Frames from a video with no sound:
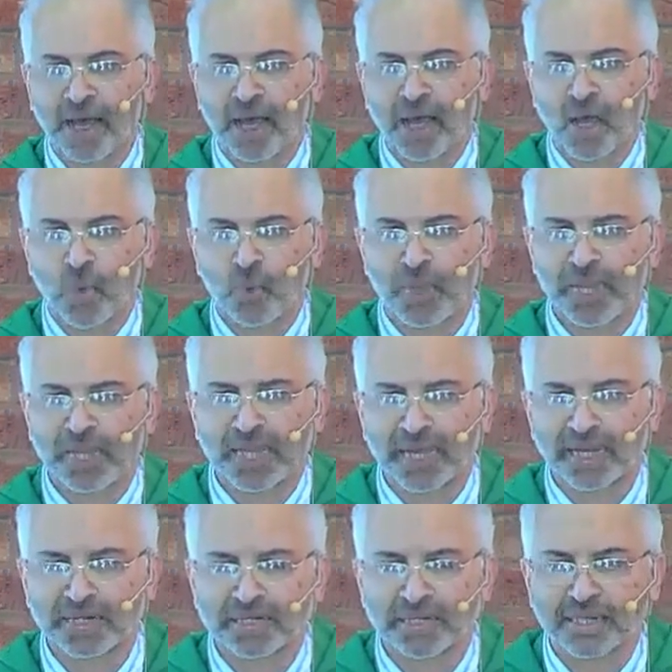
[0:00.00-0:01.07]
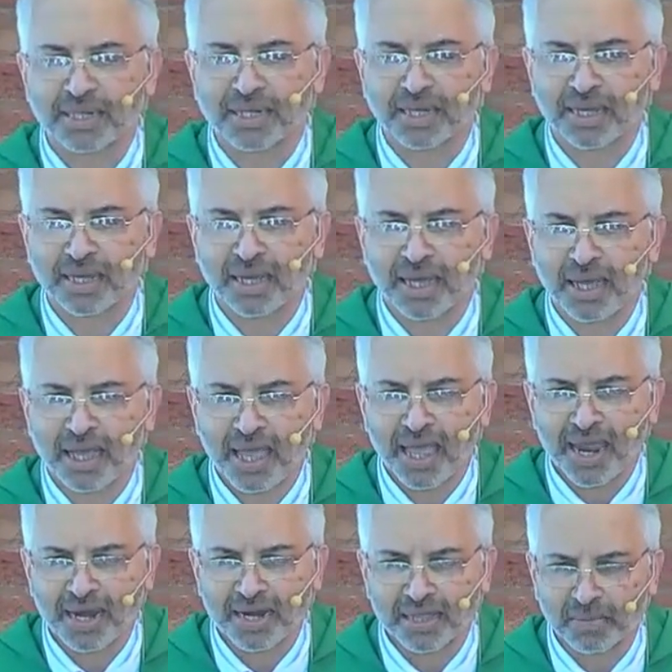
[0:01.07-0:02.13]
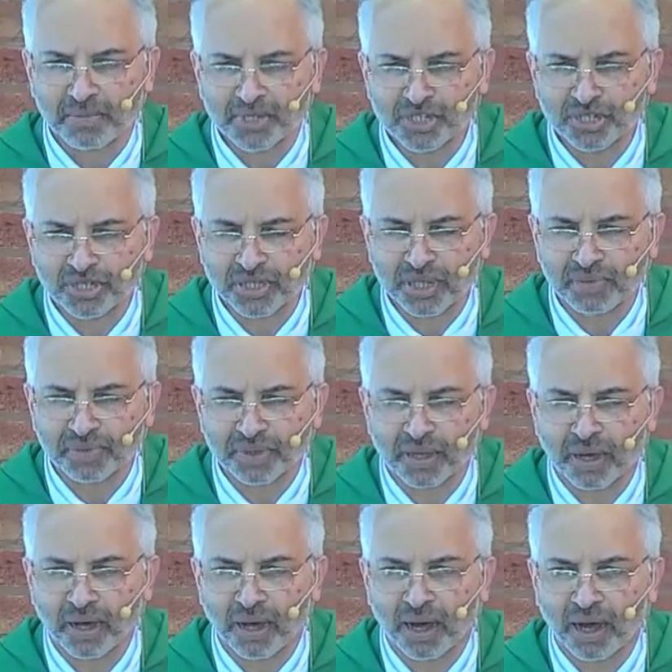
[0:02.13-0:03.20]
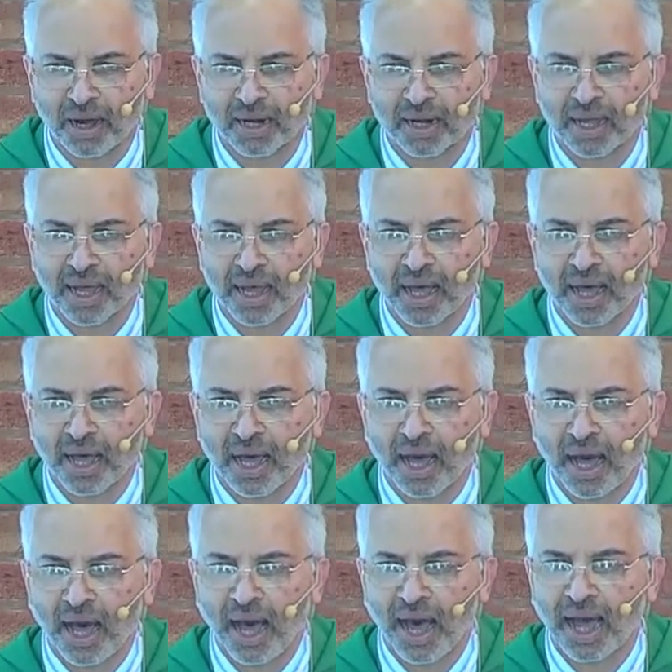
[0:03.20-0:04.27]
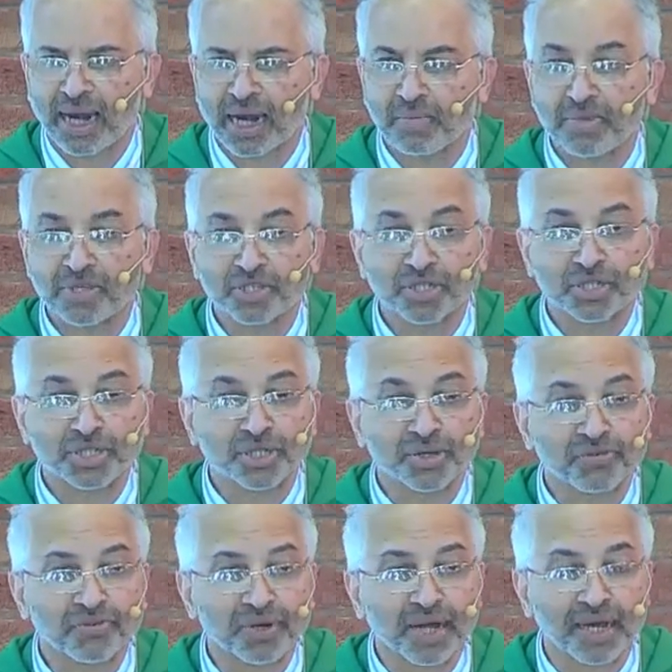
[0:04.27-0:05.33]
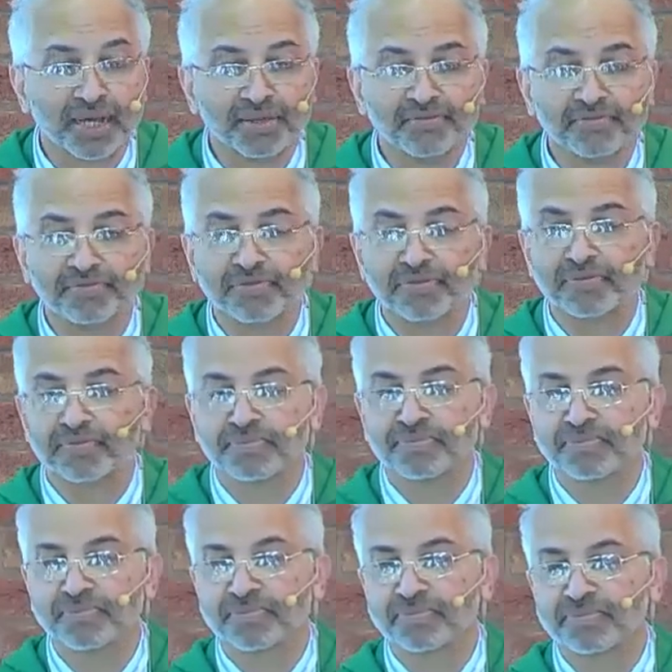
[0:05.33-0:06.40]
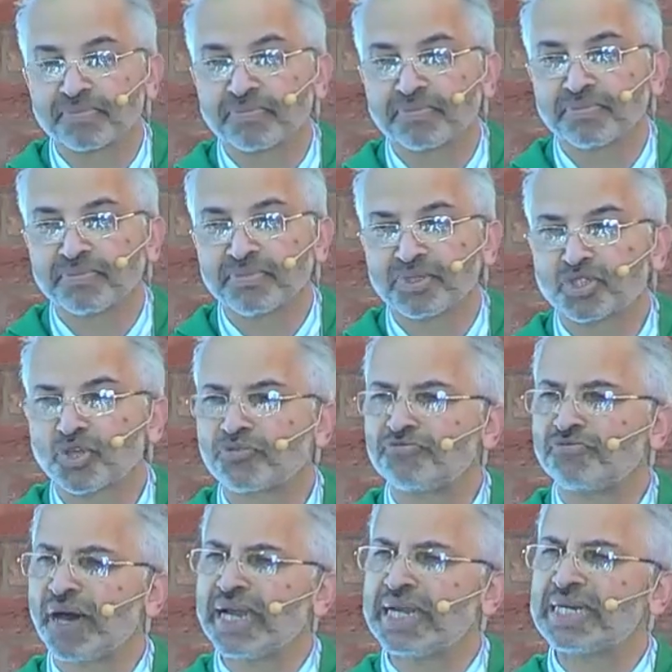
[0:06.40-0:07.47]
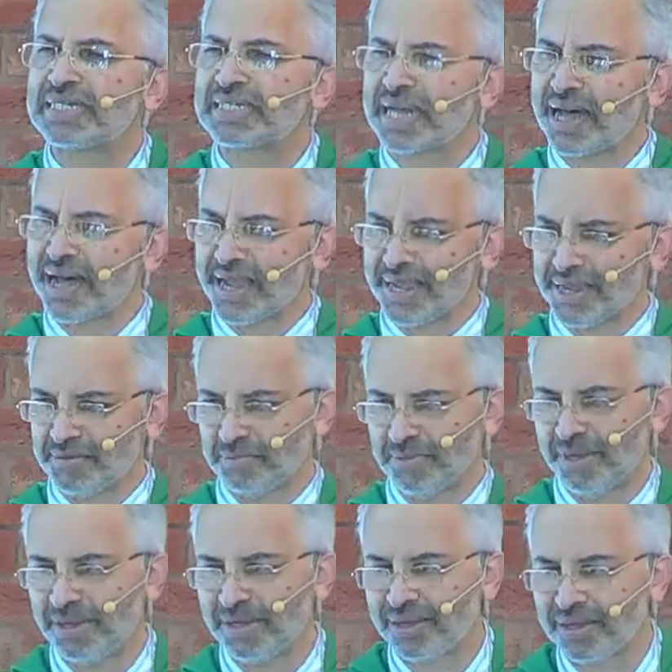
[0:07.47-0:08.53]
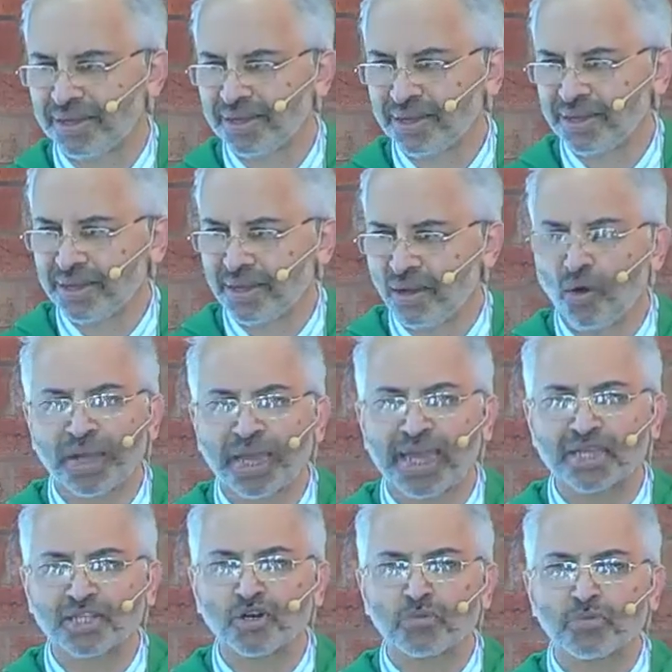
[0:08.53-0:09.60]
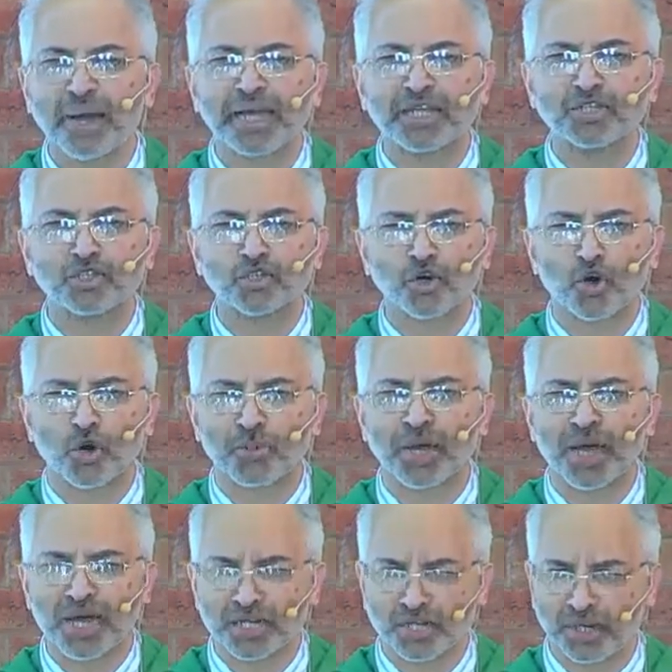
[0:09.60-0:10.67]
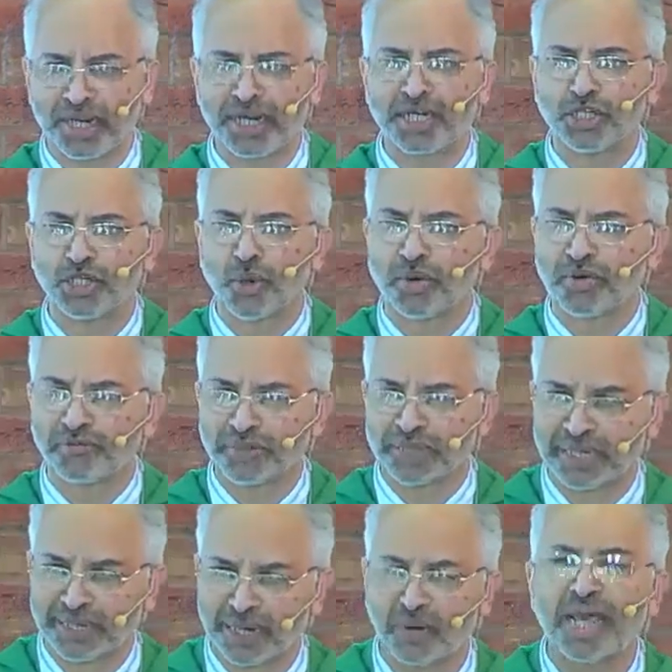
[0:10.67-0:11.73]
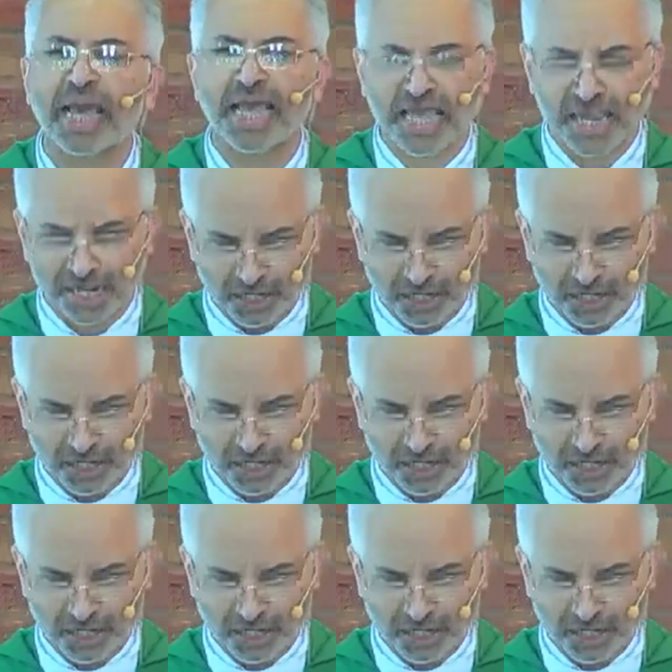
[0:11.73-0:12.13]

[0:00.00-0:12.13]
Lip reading: we get into the mystery of God and the mystery of life. So find time. Okay, it's not my job to lead you away from the crowd. It's